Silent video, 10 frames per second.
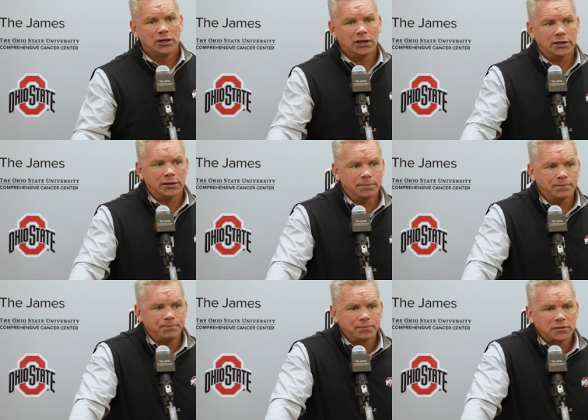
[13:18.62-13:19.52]

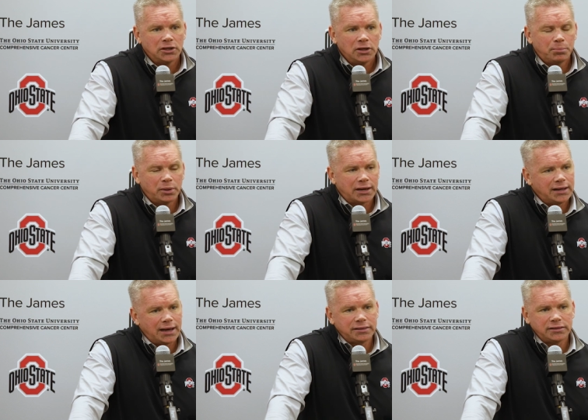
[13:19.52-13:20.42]
Um, but I,
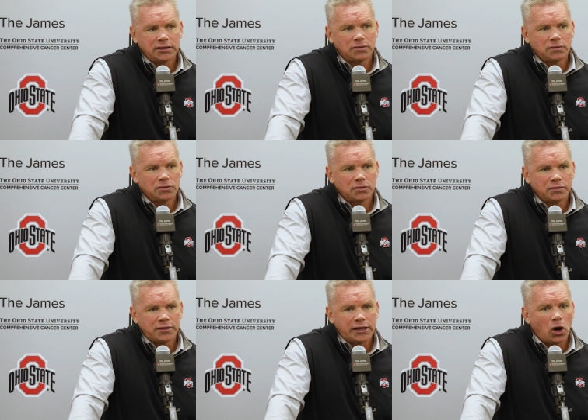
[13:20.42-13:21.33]
I think
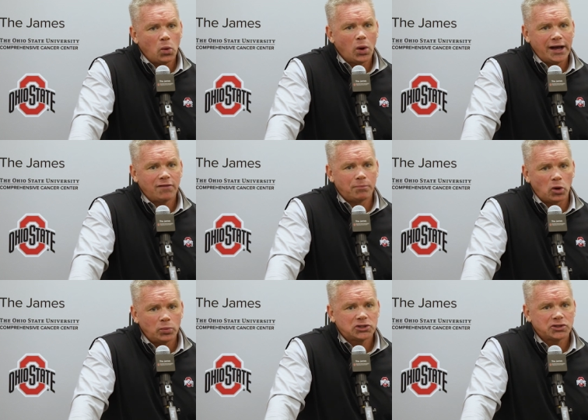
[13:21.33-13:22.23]
they all will have
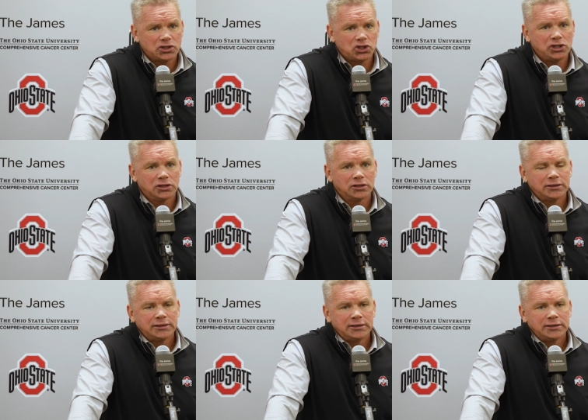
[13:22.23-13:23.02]
moments this year.